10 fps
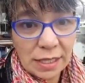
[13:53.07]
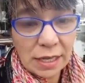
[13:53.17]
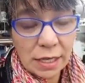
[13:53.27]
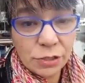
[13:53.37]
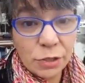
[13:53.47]

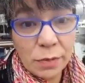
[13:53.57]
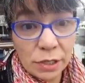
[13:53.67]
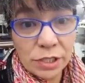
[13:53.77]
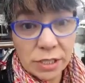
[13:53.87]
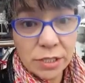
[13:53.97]
as you
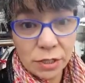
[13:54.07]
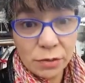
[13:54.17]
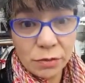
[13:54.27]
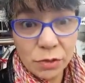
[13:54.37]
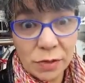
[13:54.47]
march into
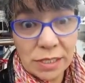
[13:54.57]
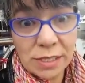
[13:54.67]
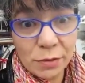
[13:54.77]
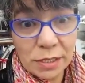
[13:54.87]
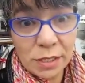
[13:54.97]

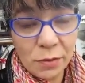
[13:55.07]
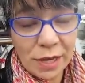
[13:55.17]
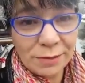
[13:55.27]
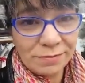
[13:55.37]
2021?